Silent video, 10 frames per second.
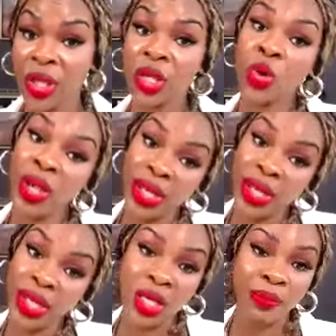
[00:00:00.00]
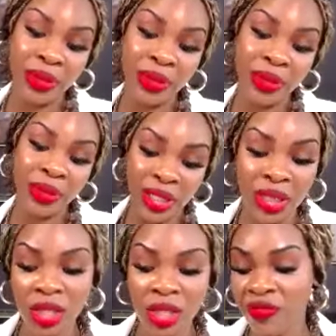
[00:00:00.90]
Now we're going to go ahead and complete
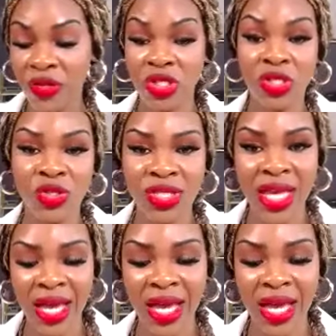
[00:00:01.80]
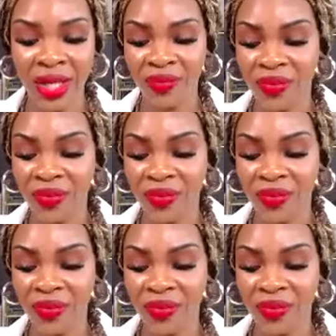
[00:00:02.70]
the refusal to sign.